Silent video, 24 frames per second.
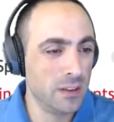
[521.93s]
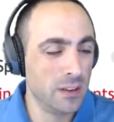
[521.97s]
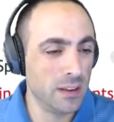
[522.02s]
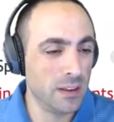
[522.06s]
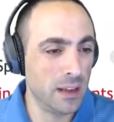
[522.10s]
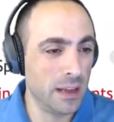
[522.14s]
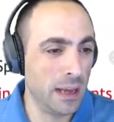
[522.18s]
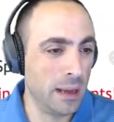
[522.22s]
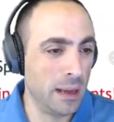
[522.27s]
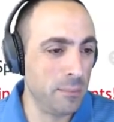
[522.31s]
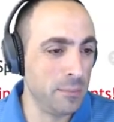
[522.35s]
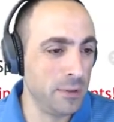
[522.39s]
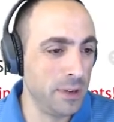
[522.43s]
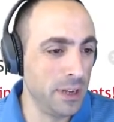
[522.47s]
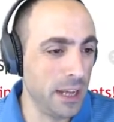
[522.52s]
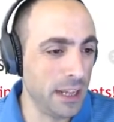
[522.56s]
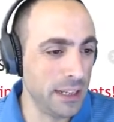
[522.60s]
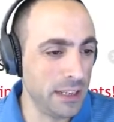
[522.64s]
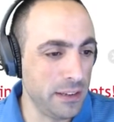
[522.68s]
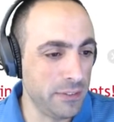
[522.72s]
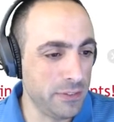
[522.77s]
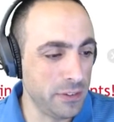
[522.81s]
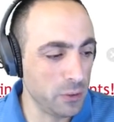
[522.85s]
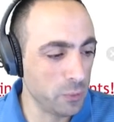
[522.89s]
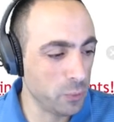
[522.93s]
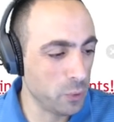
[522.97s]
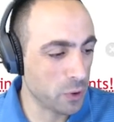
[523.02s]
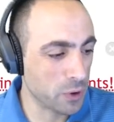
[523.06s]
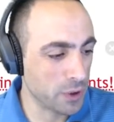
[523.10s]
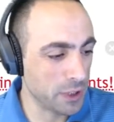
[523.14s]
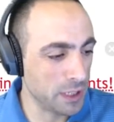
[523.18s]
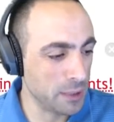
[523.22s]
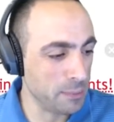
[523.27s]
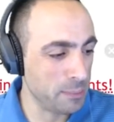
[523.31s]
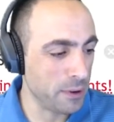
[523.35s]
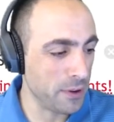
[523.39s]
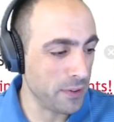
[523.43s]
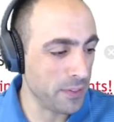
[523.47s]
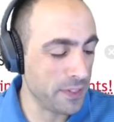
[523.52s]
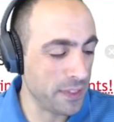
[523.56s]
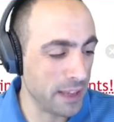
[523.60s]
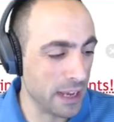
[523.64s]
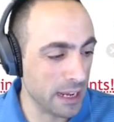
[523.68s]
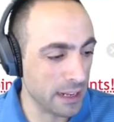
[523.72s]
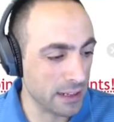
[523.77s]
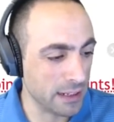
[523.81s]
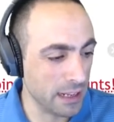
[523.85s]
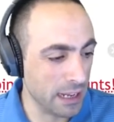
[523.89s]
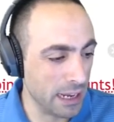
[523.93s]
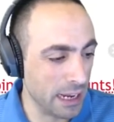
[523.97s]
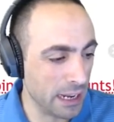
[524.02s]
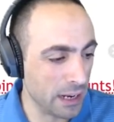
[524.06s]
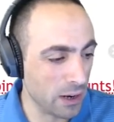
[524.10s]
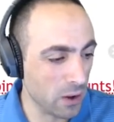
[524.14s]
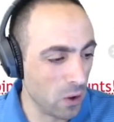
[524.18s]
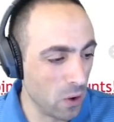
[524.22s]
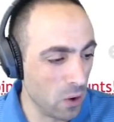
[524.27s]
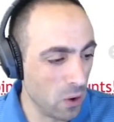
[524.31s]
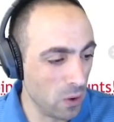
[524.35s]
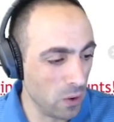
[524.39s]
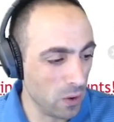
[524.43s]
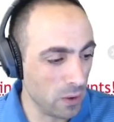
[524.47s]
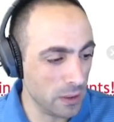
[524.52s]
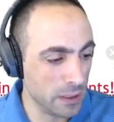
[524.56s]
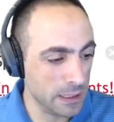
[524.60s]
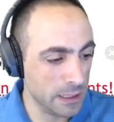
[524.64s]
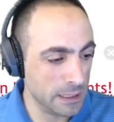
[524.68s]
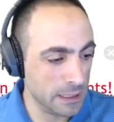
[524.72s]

I'm not even worried about that at all.